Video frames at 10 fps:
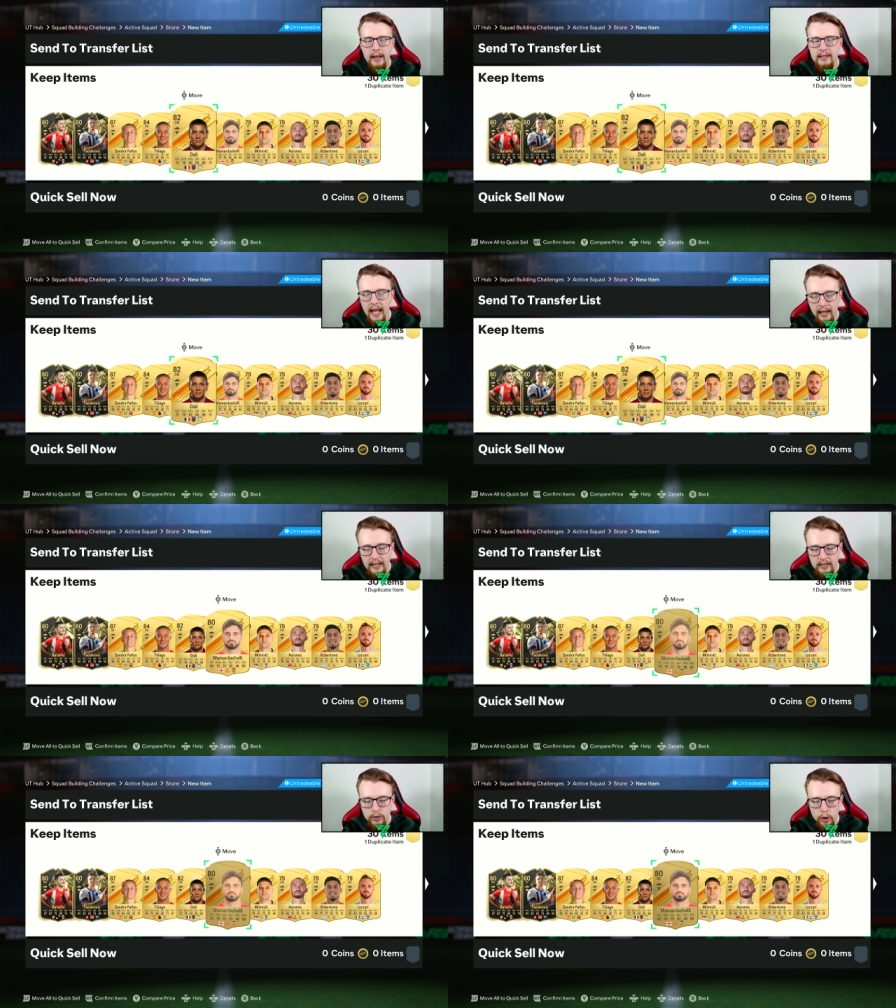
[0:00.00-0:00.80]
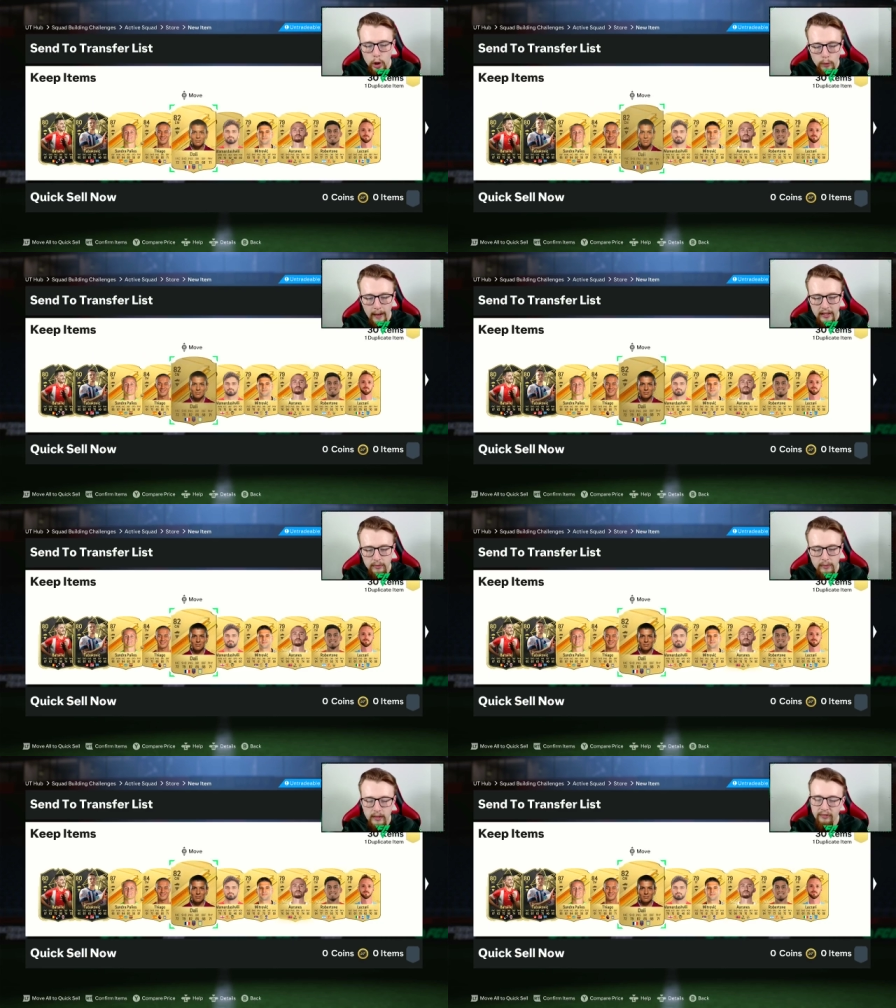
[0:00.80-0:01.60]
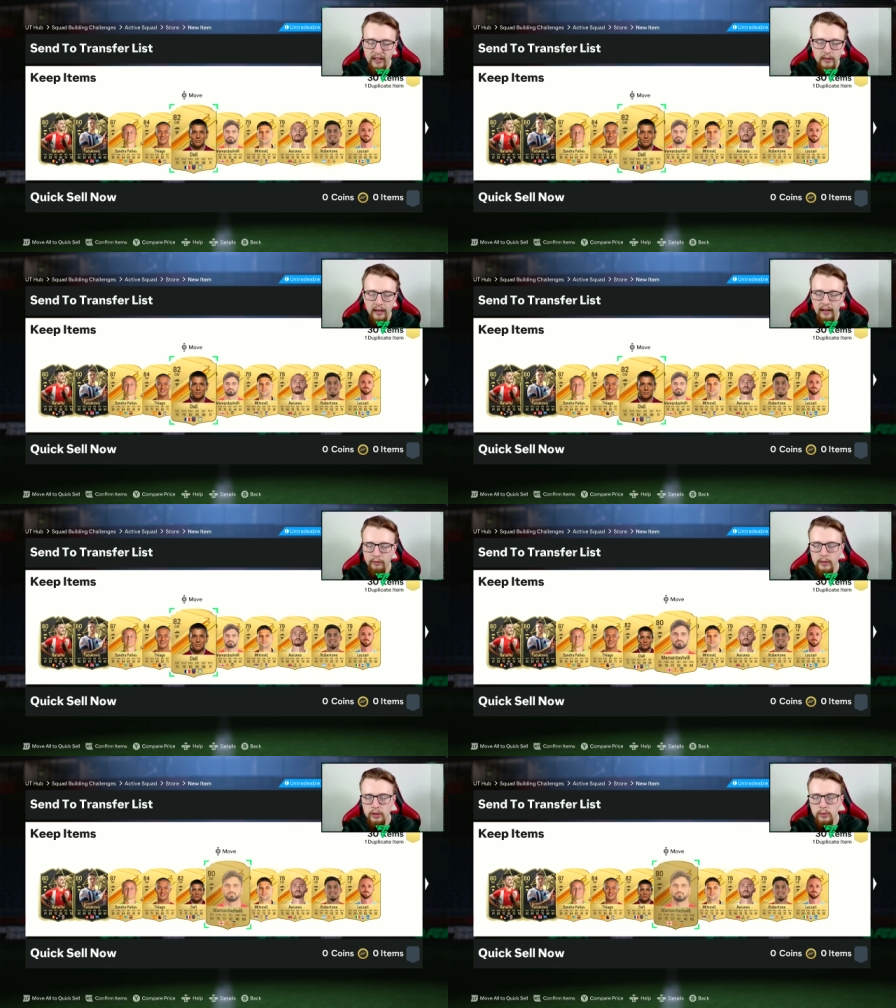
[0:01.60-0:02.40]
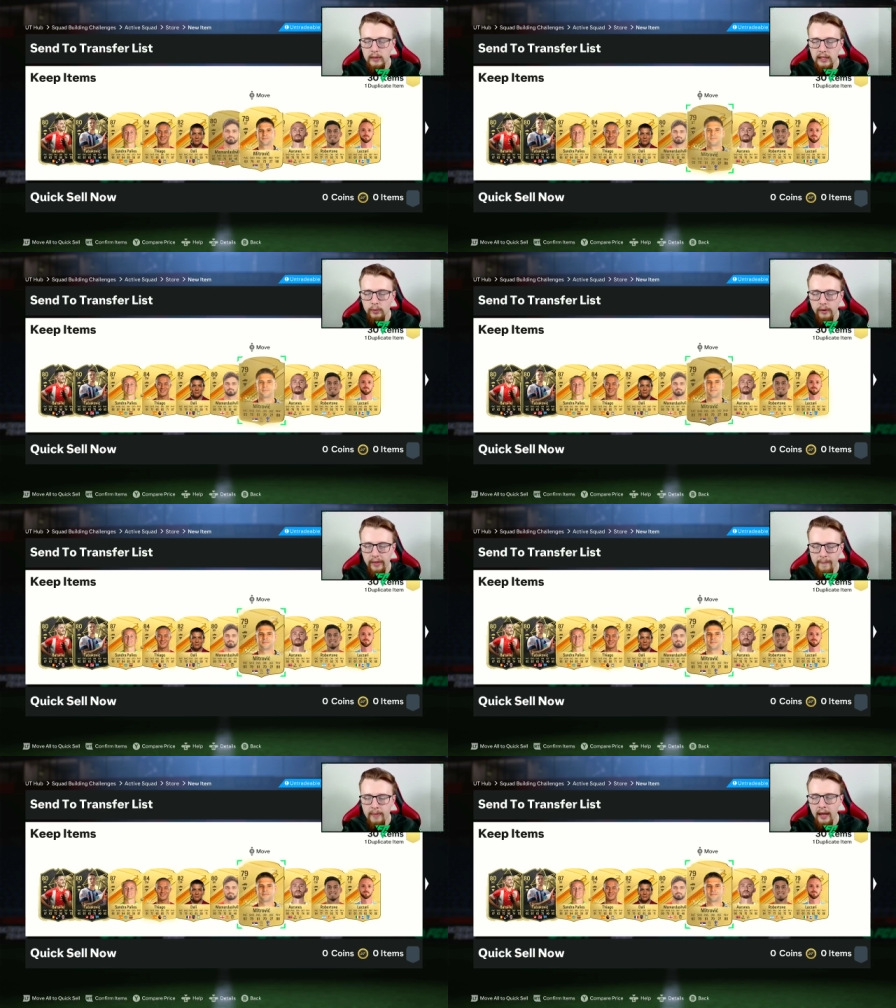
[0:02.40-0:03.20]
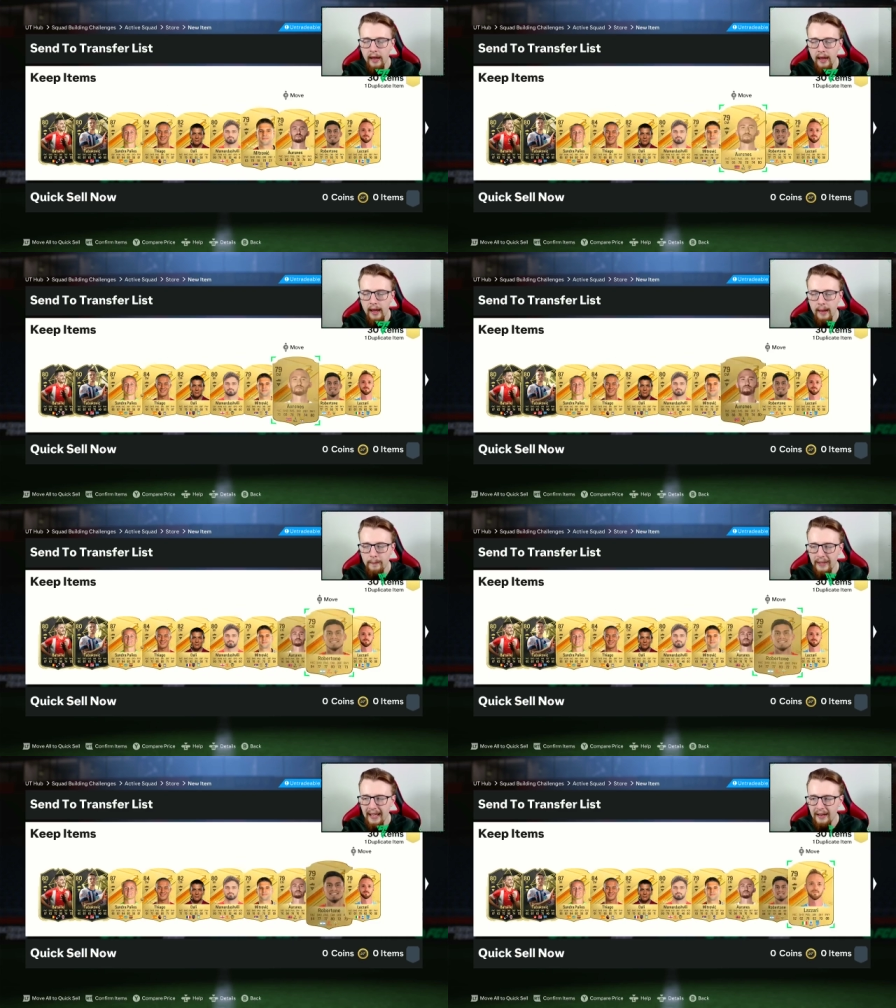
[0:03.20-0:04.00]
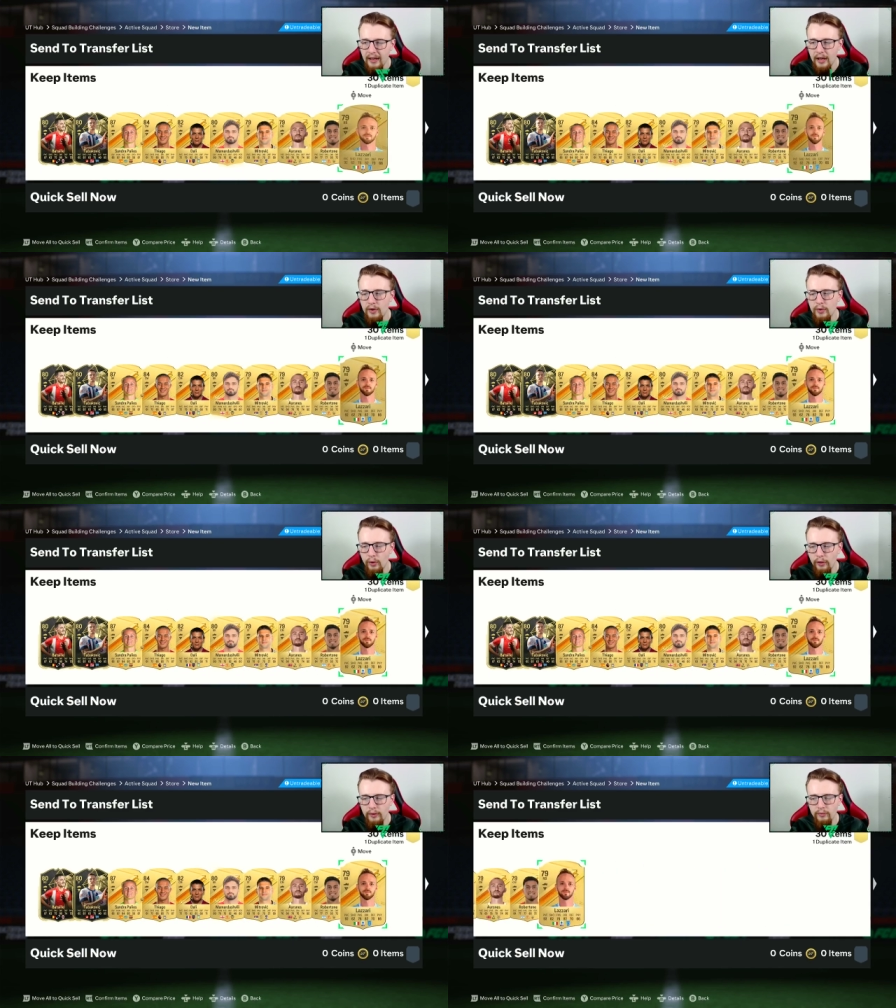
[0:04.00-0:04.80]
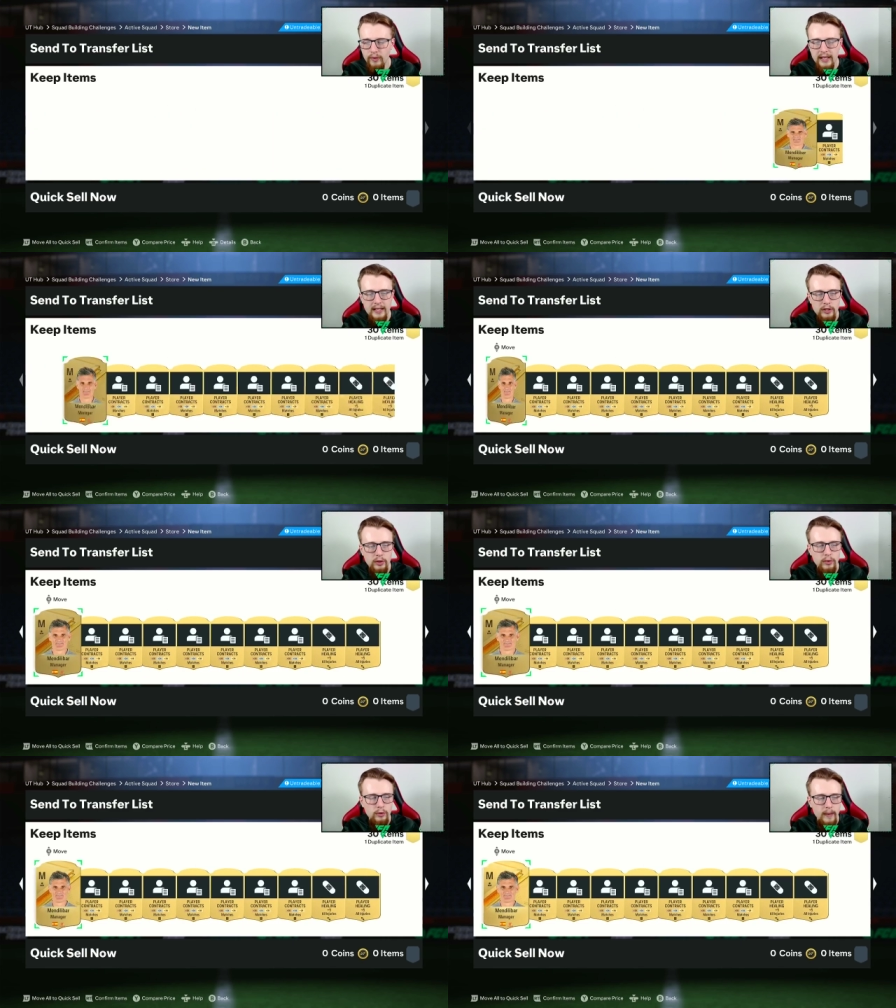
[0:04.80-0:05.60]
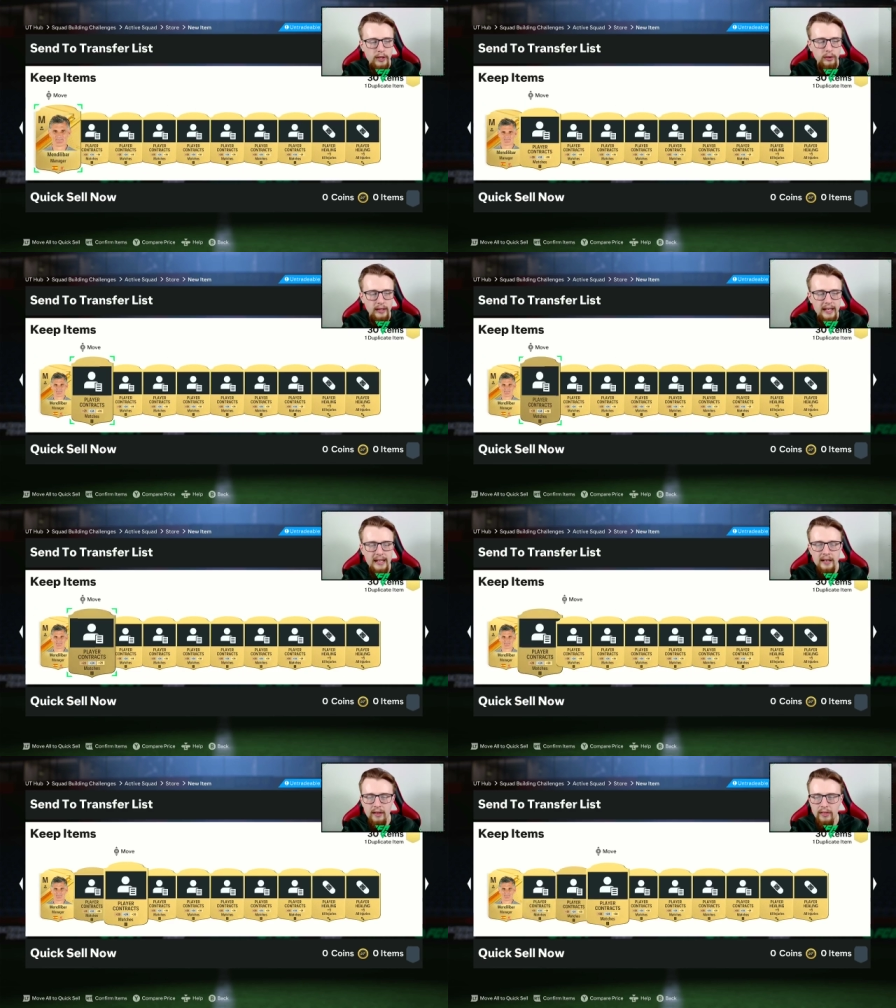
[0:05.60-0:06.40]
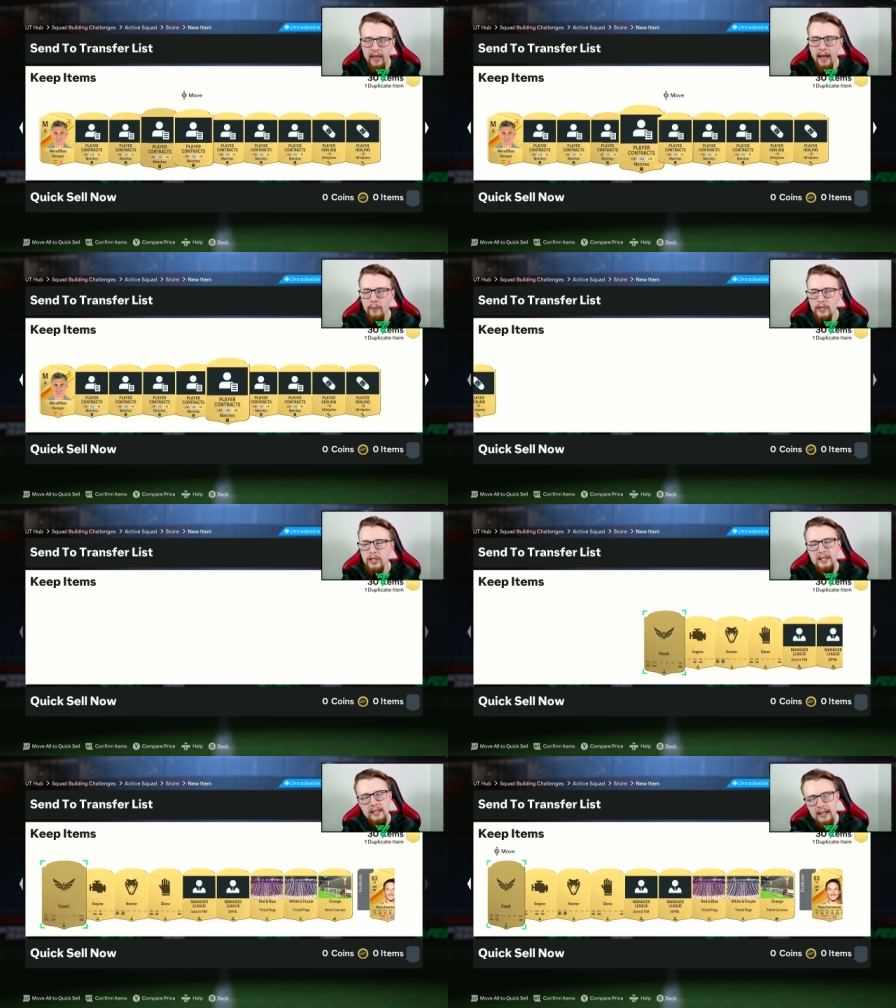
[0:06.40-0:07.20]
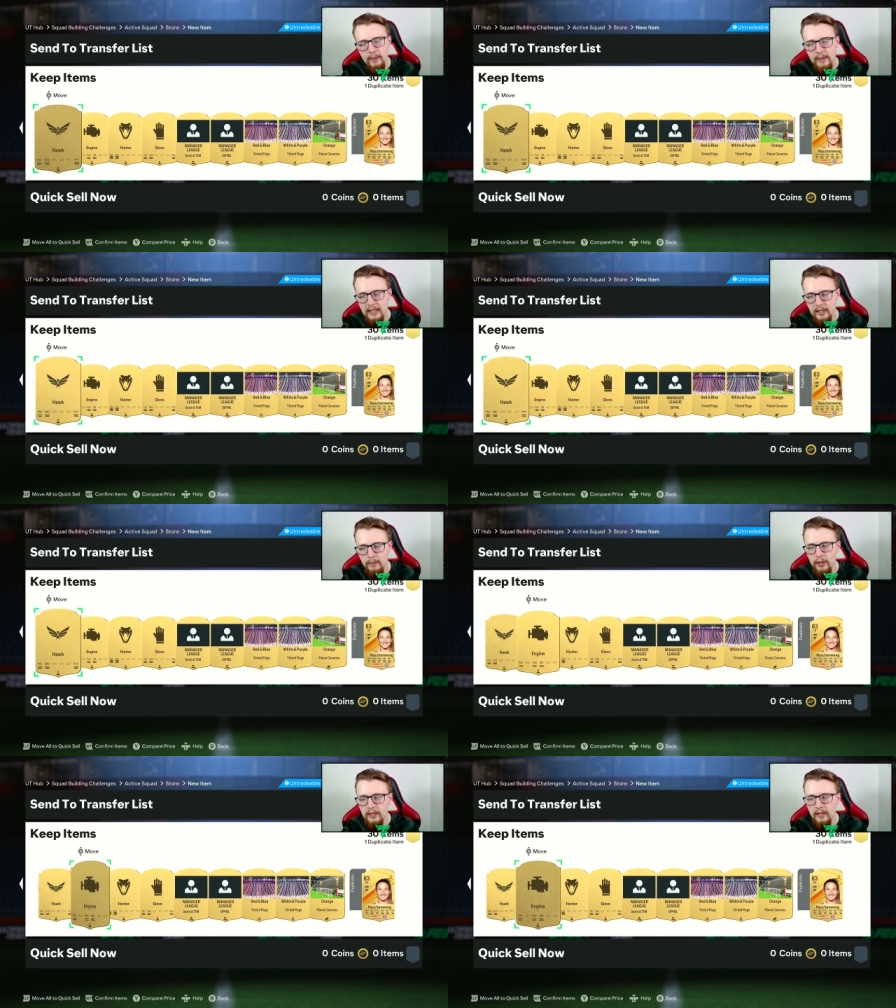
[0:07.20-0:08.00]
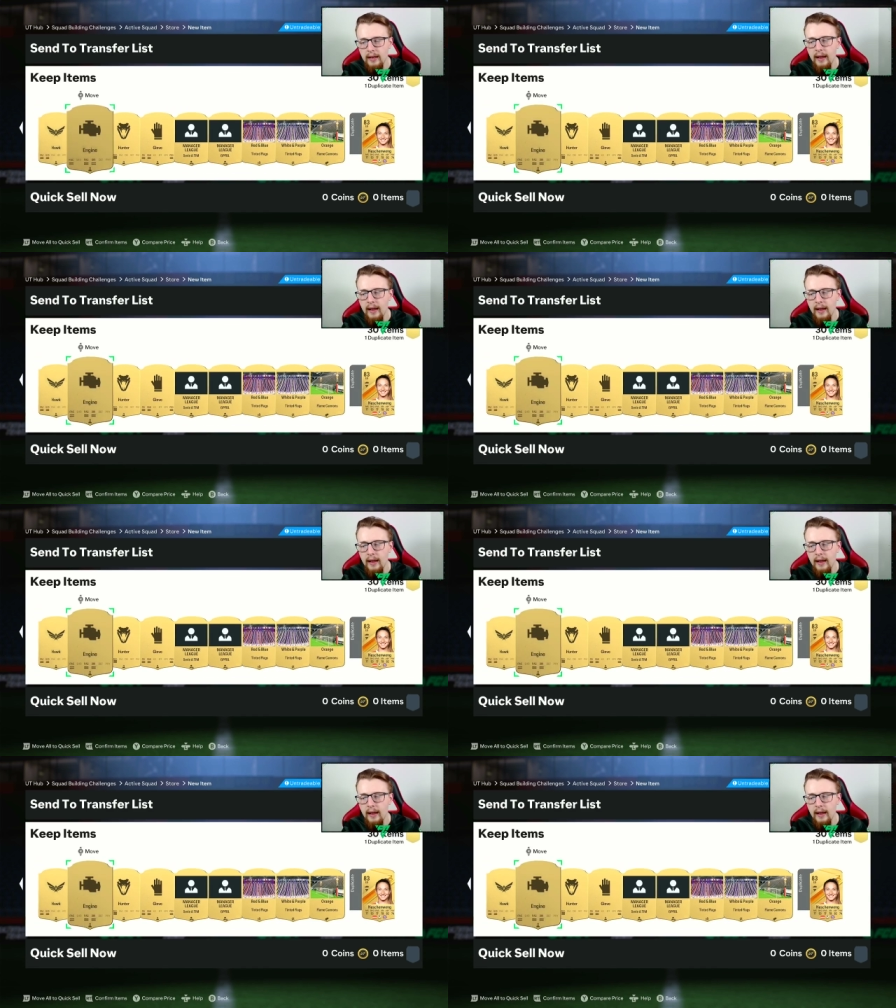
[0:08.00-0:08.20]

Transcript: Dali isn't too bad of a midfielder if we do need one of them, but again, nothing really too special in there, which is a little bit disappointing.